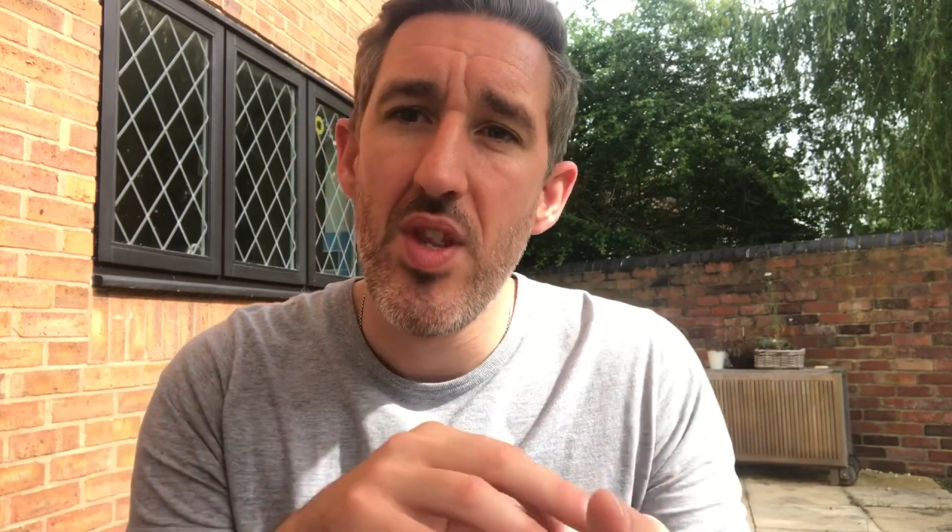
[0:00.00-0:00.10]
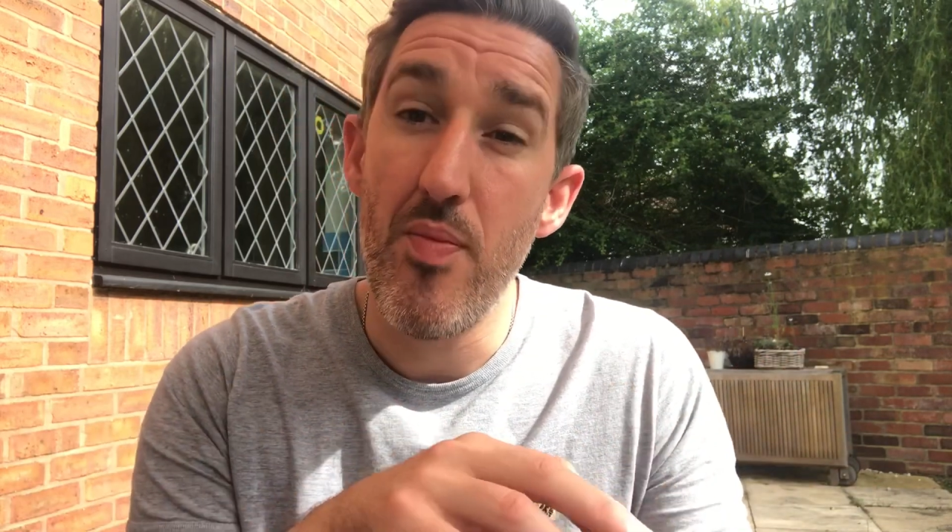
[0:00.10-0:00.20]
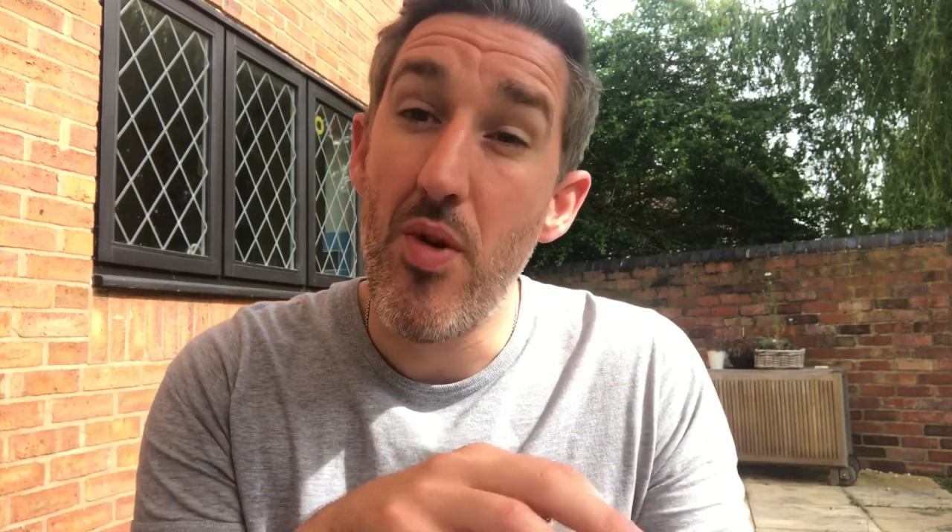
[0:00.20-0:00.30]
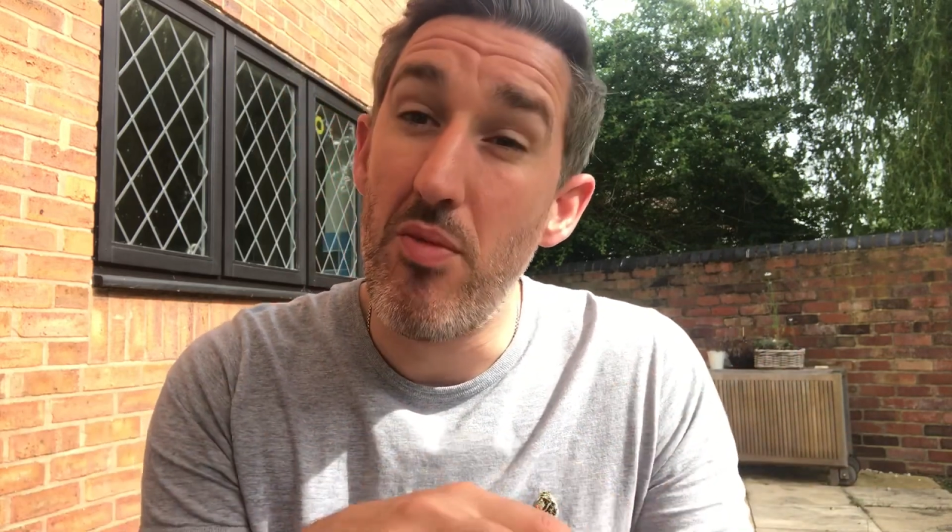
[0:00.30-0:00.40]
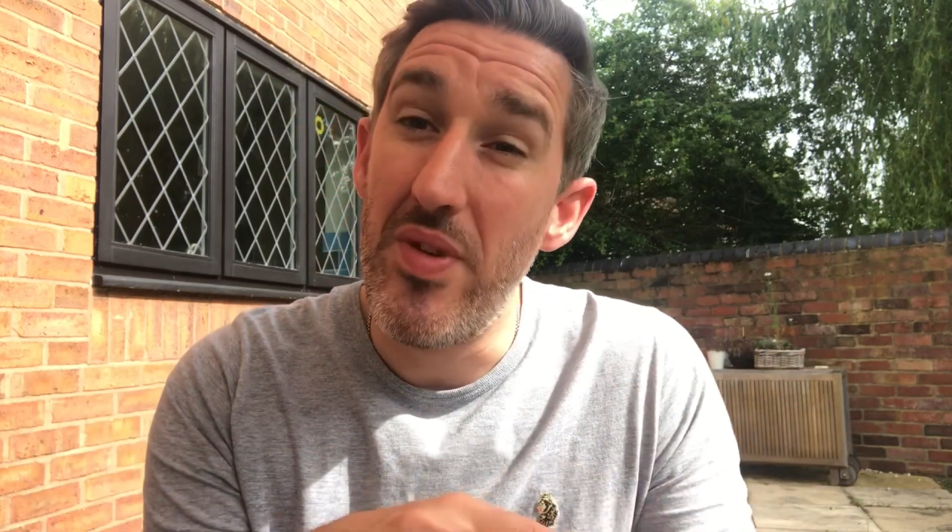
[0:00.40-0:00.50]

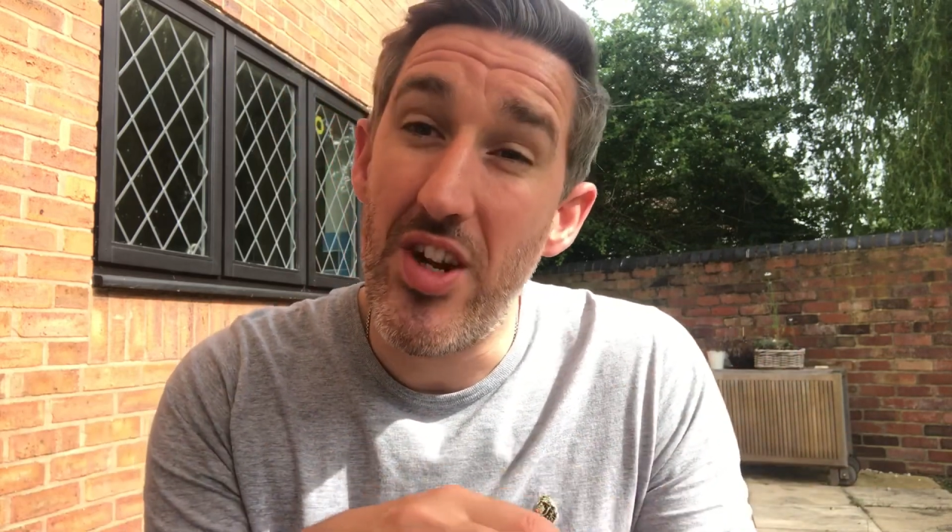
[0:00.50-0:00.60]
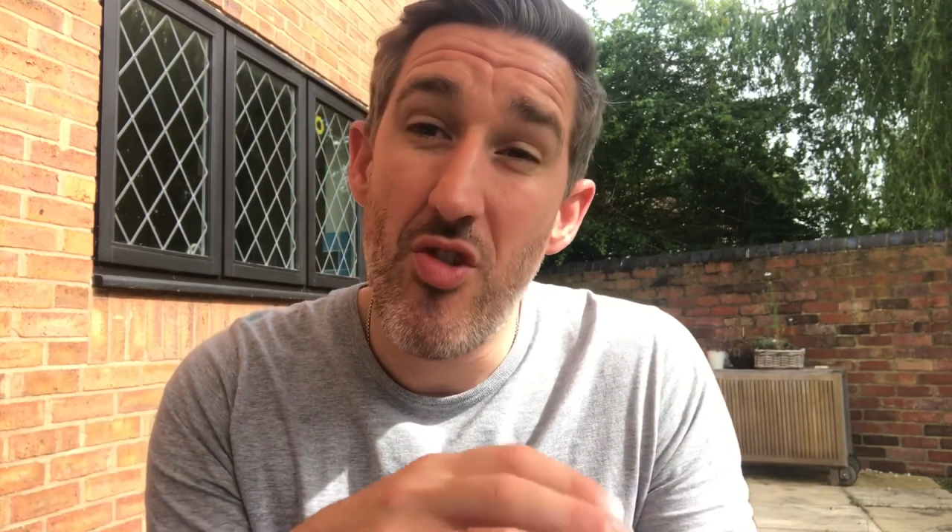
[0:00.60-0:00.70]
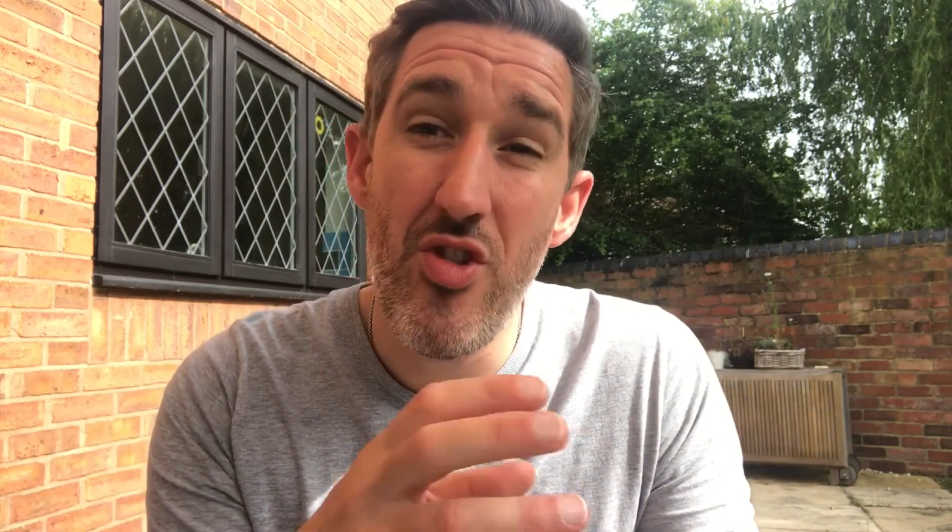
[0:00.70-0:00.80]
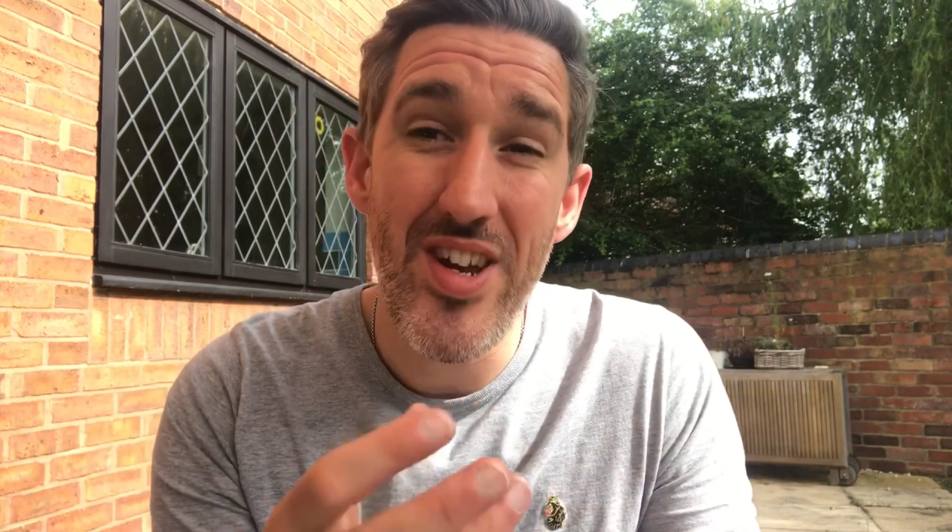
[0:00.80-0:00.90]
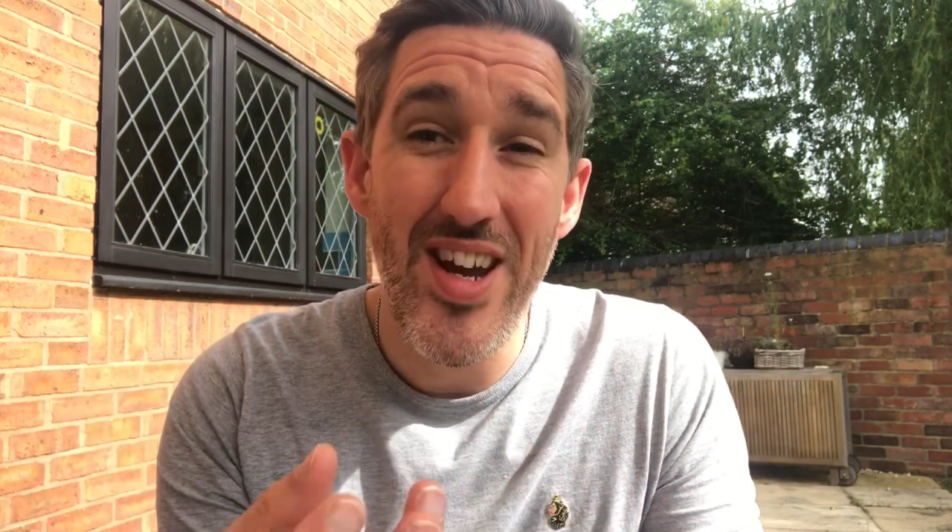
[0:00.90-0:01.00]
they're probably
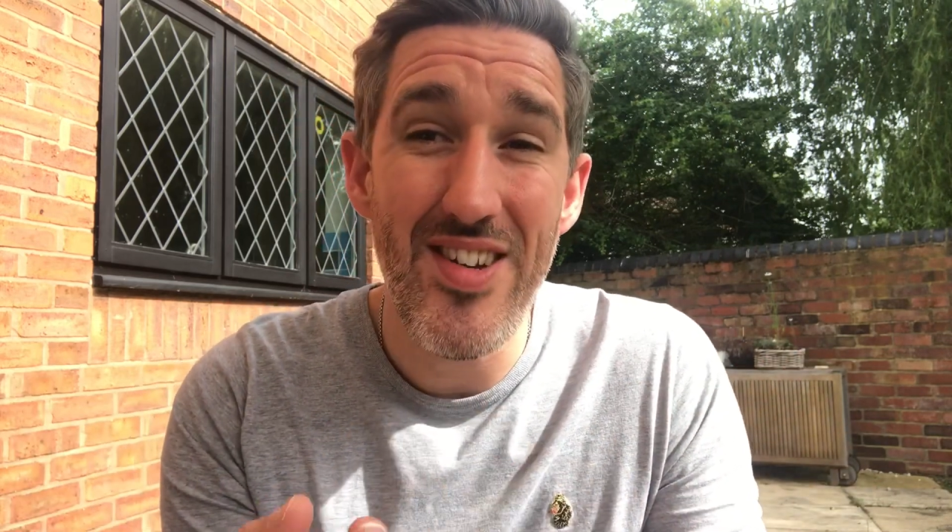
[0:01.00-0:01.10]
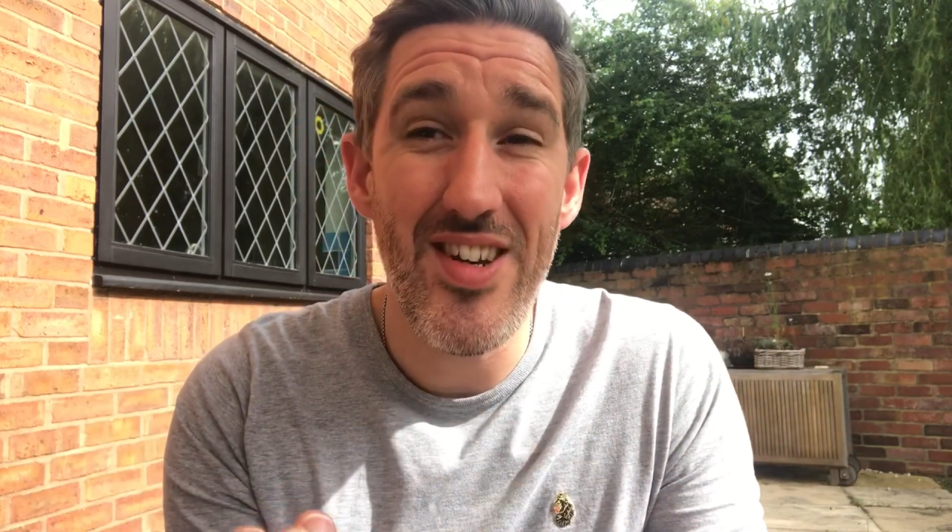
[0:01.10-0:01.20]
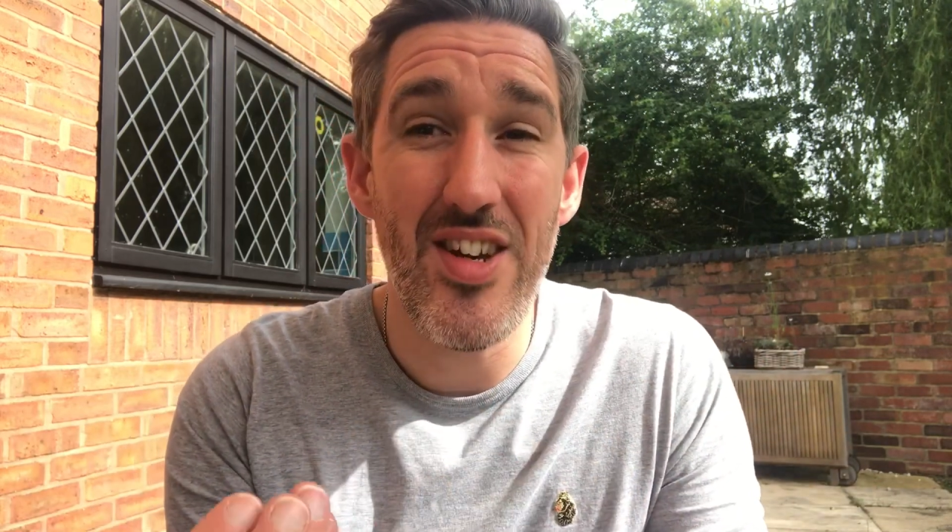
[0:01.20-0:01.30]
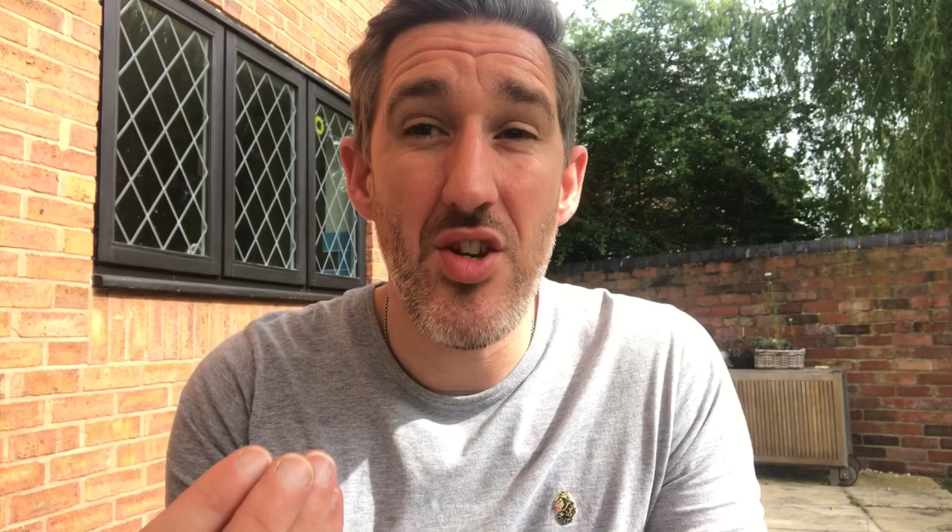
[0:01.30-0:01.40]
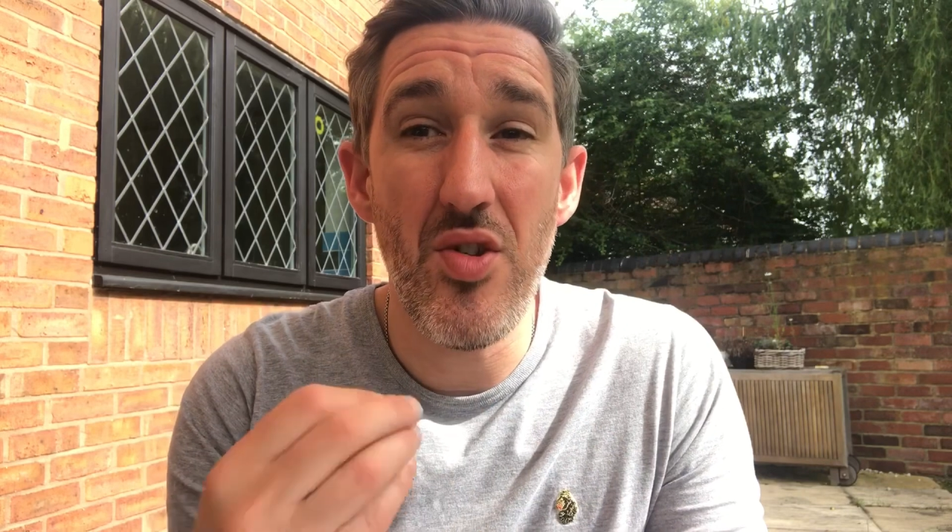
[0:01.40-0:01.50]

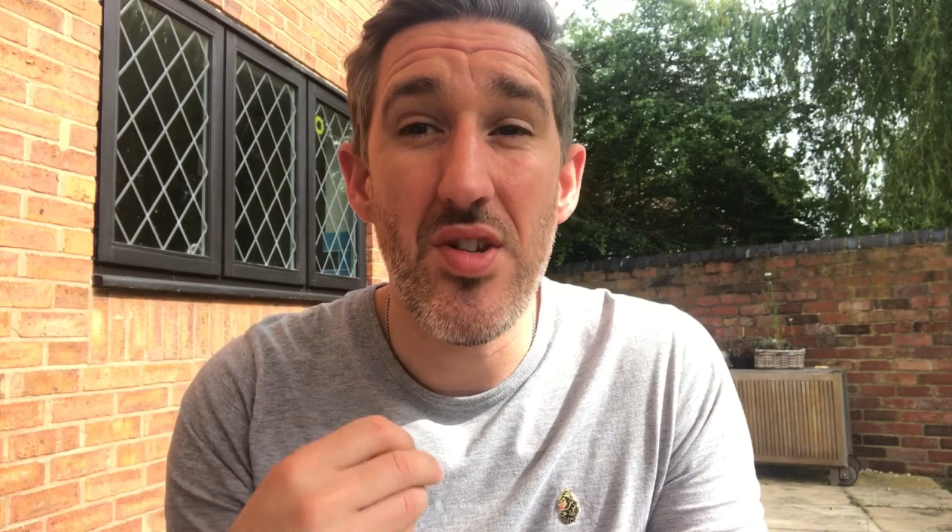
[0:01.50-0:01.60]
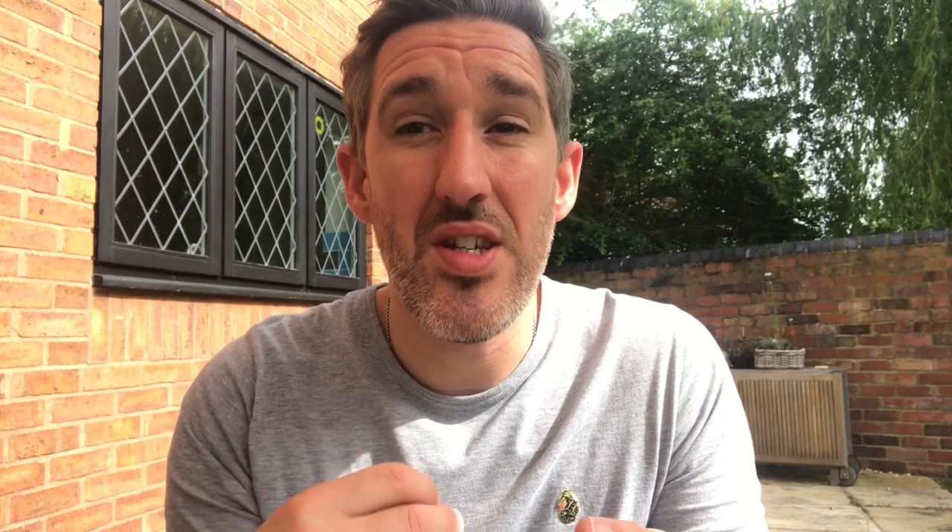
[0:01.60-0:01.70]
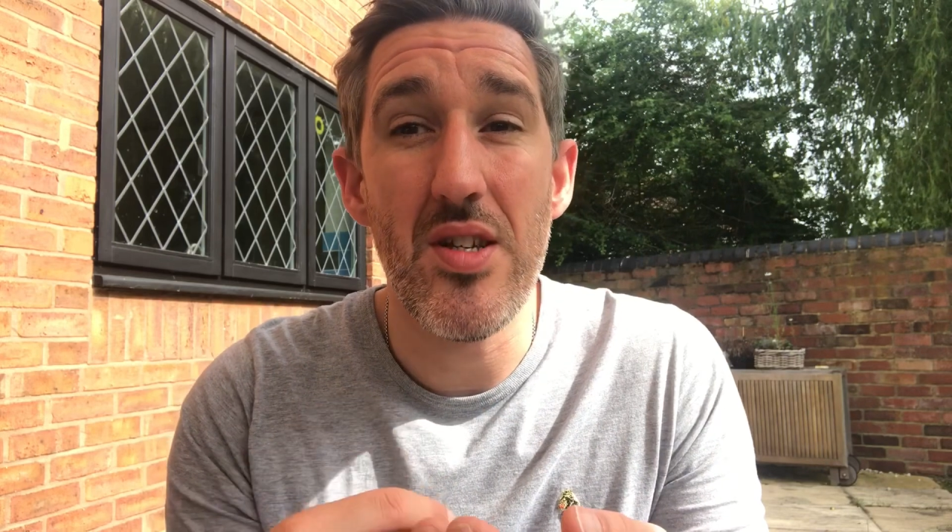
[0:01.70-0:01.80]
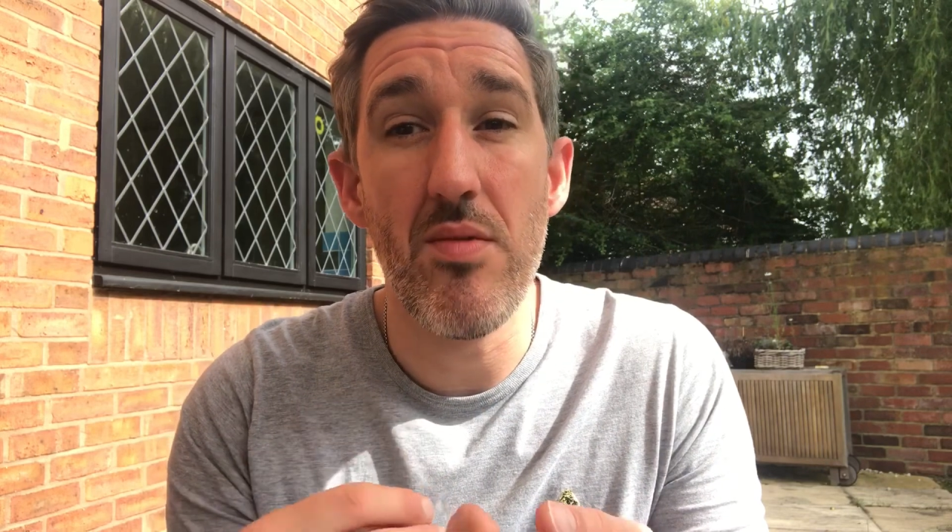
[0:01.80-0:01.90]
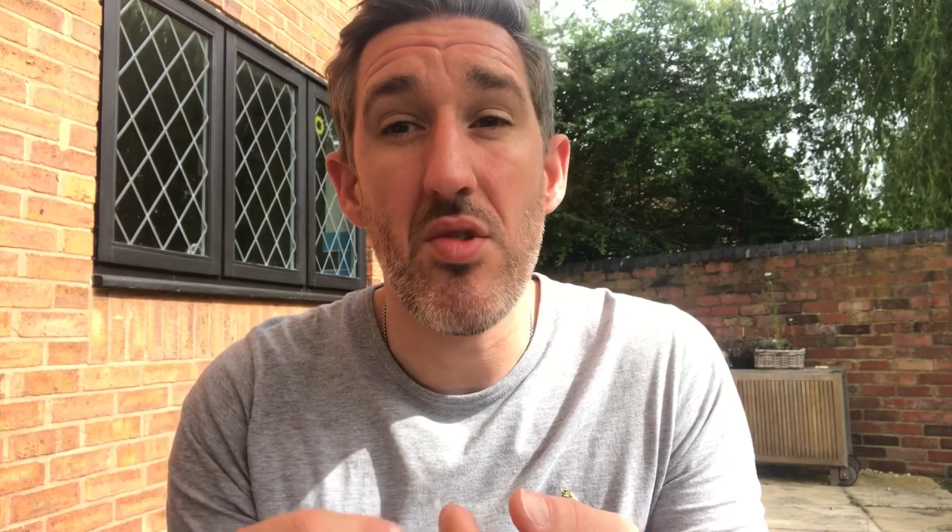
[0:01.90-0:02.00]
creating new
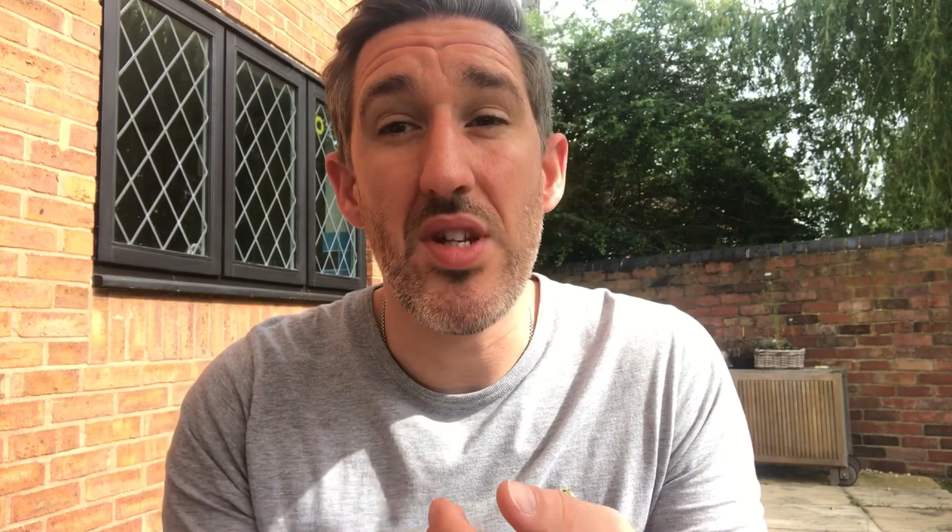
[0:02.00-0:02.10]
systems or